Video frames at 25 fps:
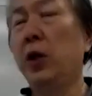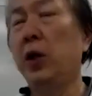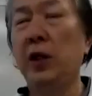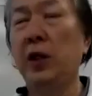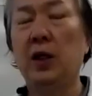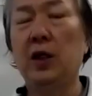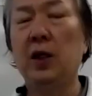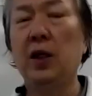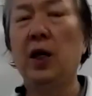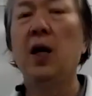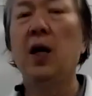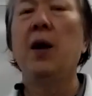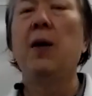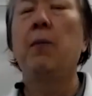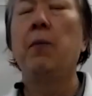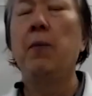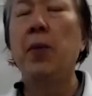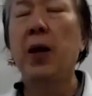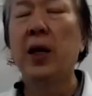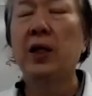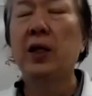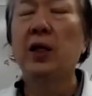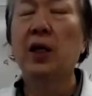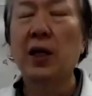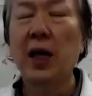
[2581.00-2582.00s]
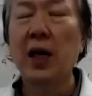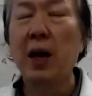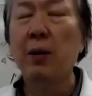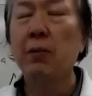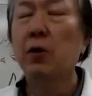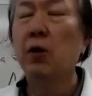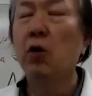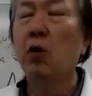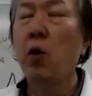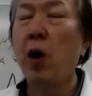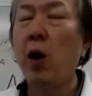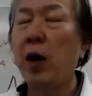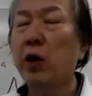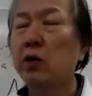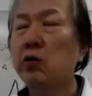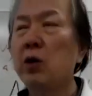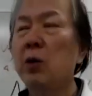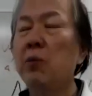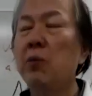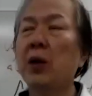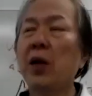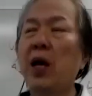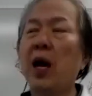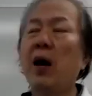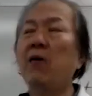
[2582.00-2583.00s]
rate, make the chemical
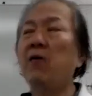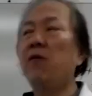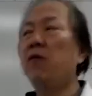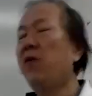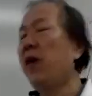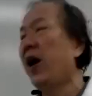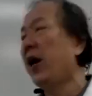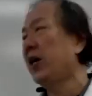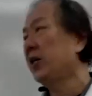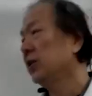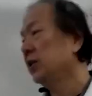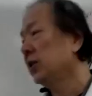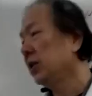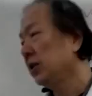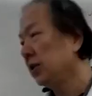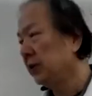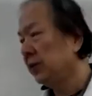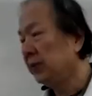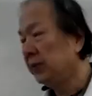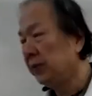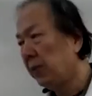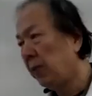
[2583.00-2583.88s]
reaction become faster.